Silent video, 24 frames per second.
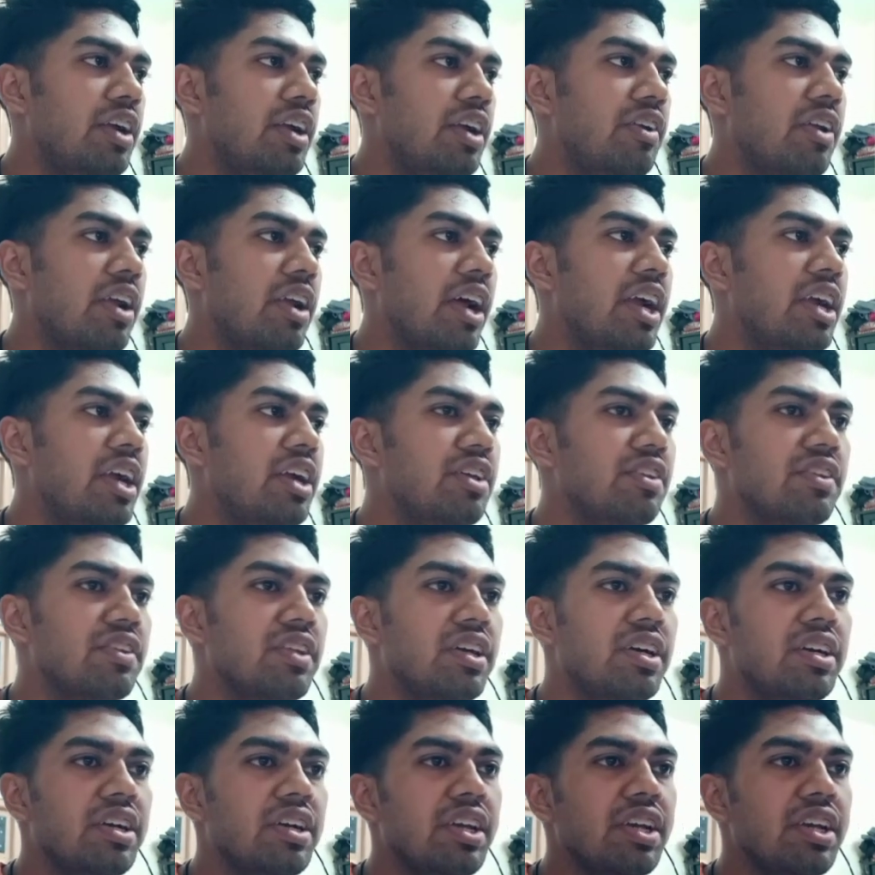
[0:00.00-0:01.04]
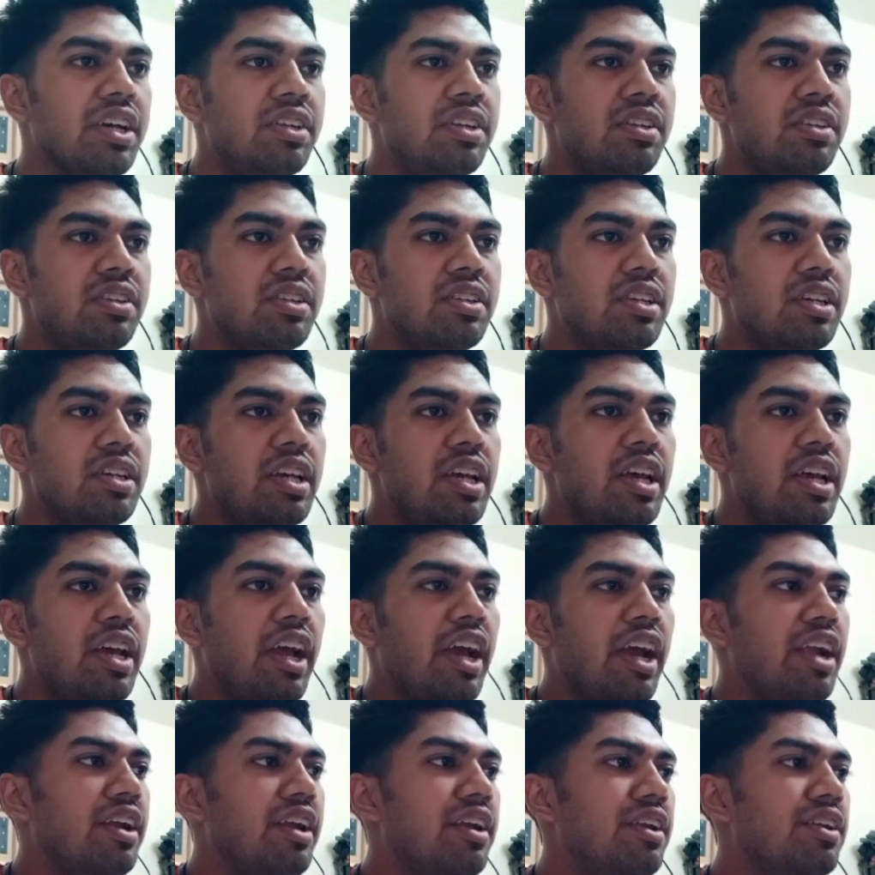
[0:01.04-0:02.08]
and dried in the air
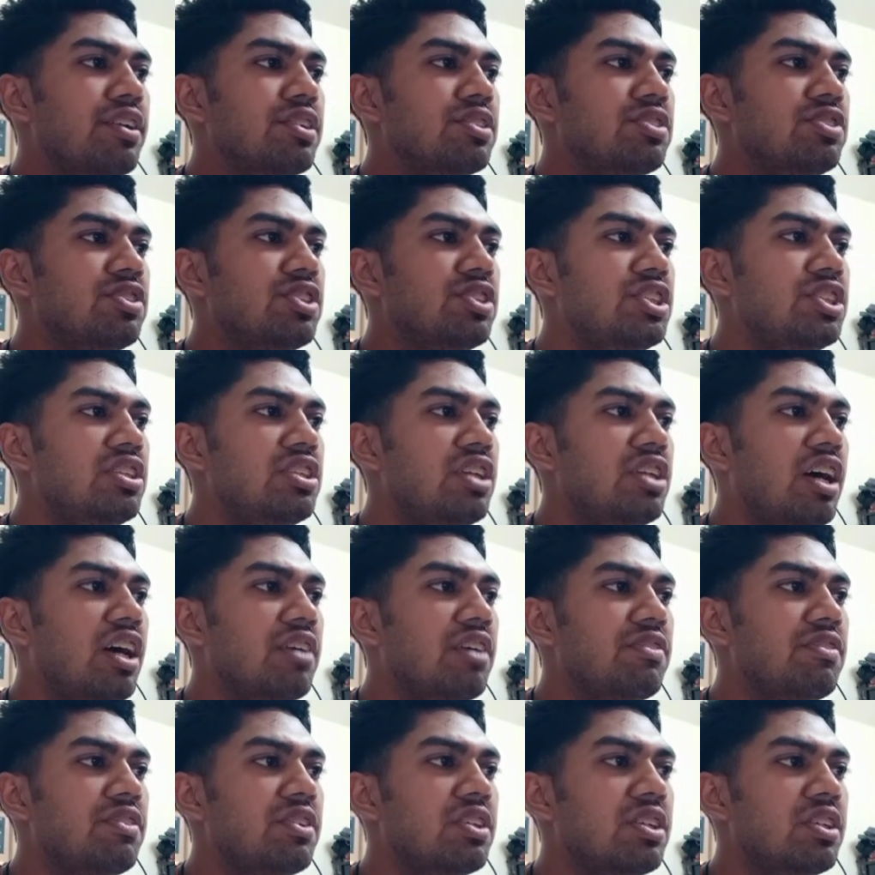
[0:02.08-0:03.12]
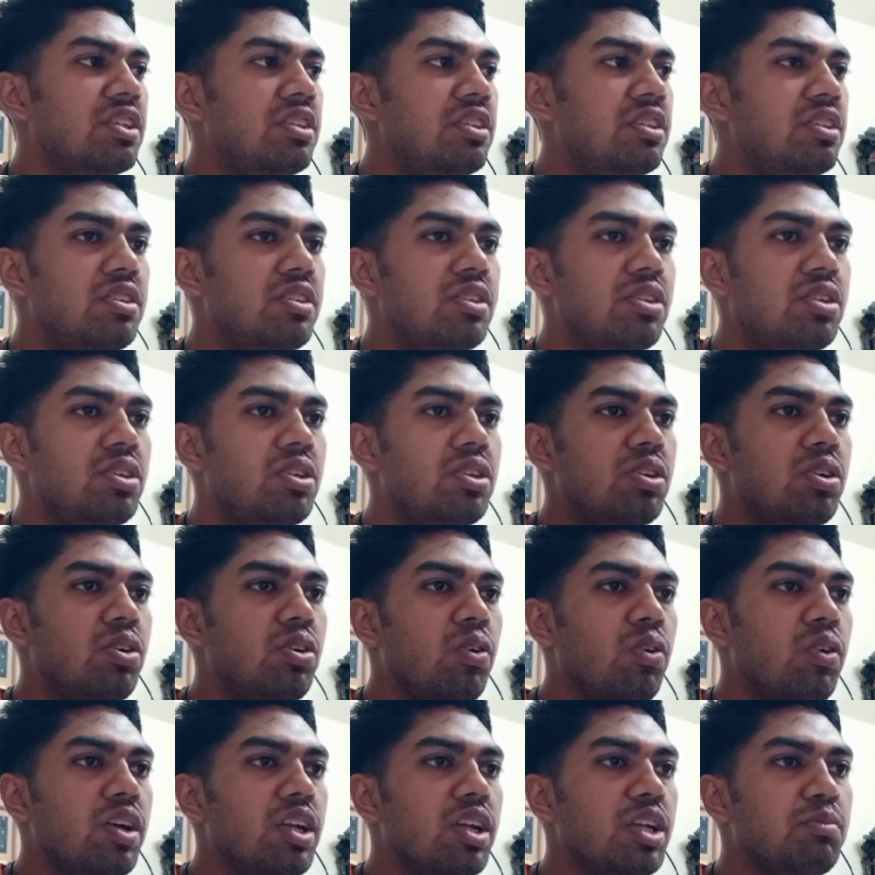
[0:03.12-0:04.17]
and seen after
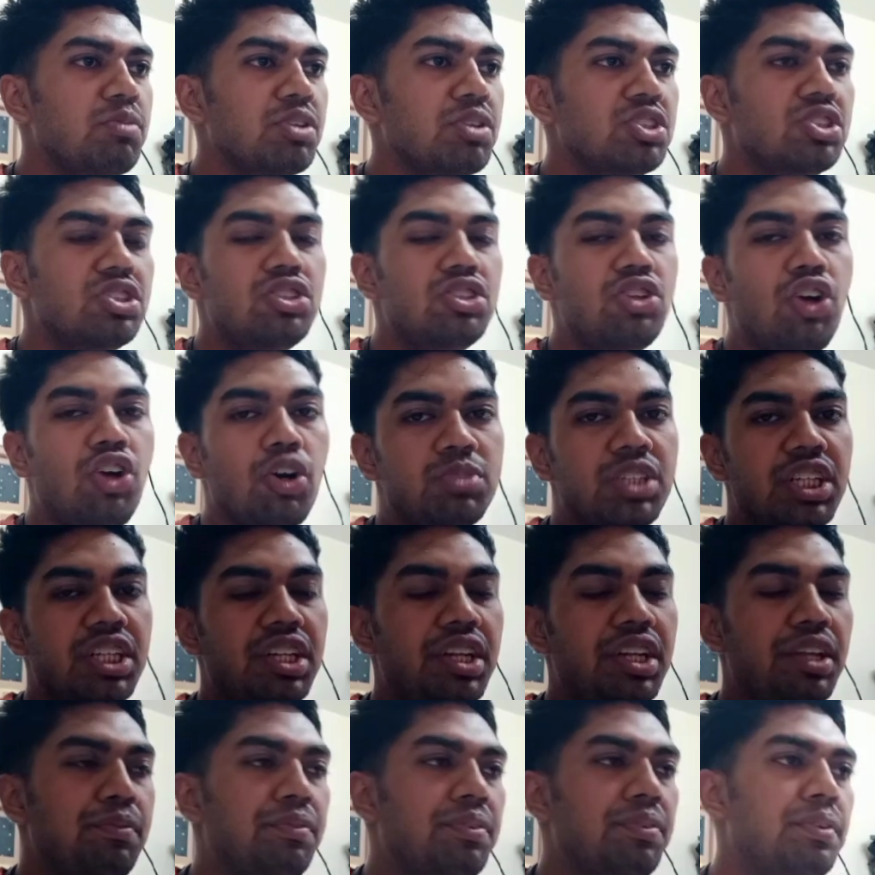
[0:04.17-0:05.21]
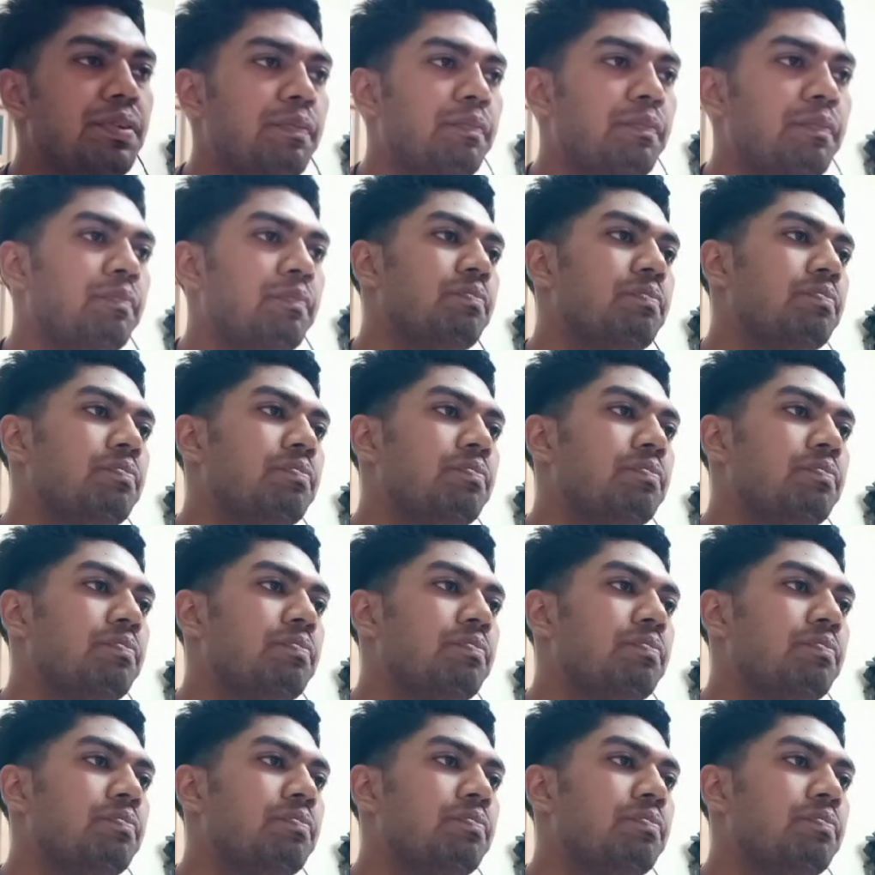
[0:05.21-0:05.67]
oil immersion objectives.